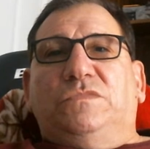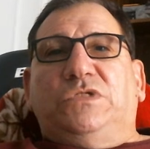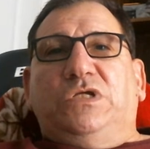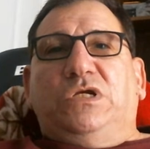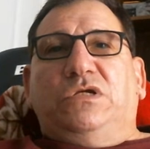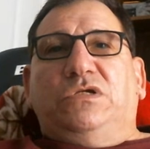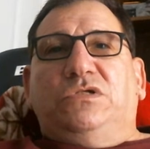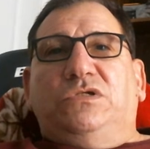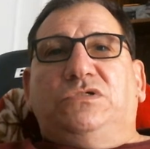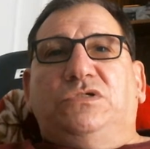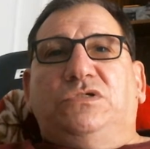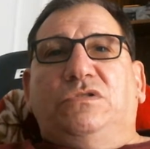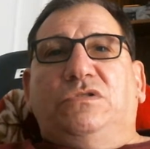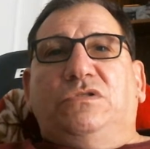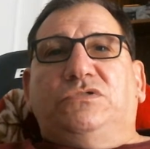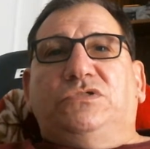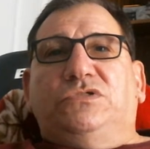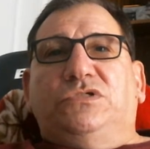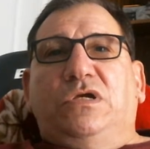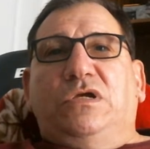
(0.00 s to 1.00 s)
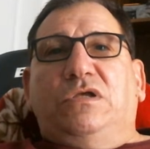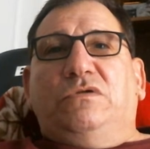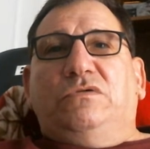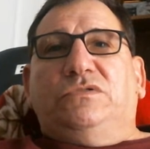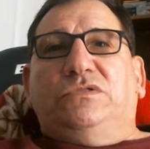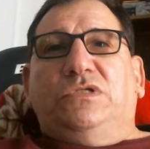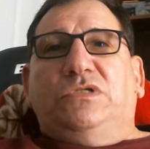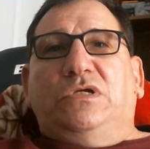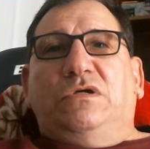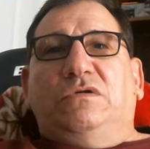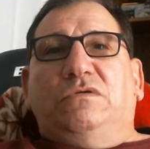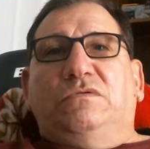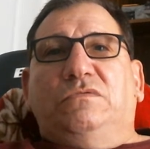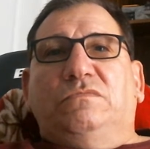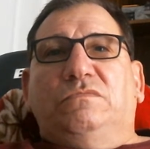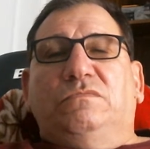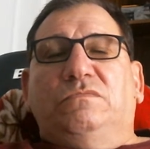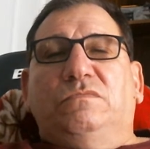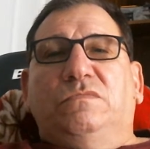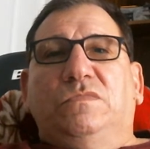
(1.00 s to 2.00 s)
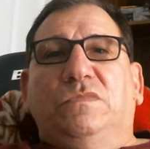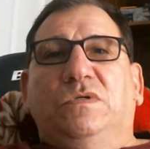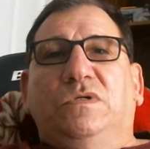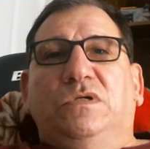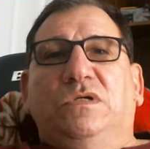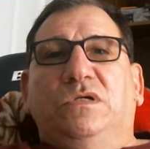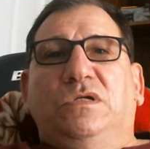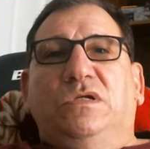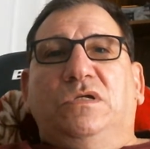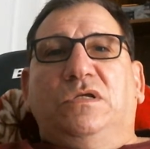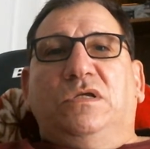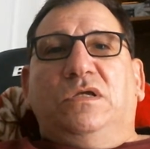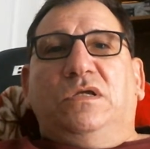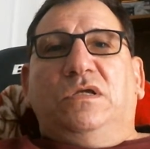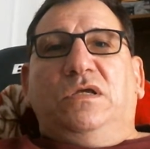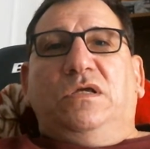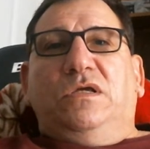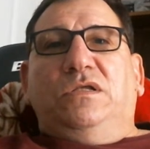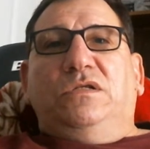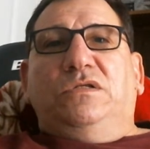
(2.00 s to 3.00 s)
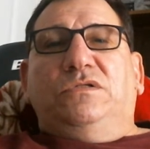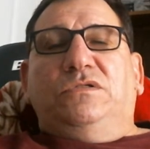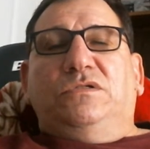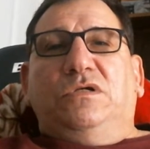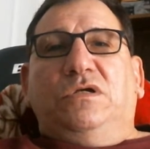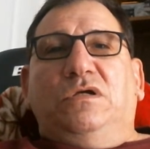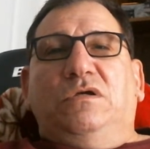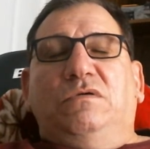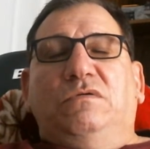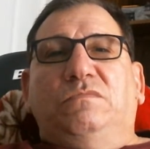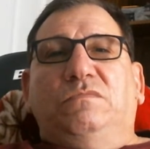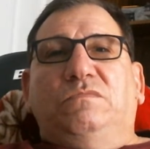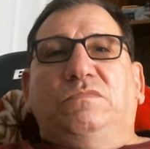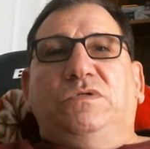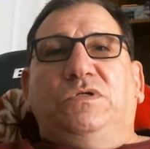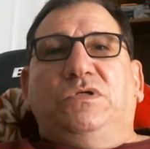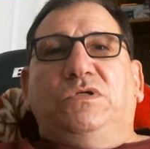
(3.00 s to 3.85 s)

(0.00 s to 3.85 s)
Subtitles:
check each other's channels out. And, do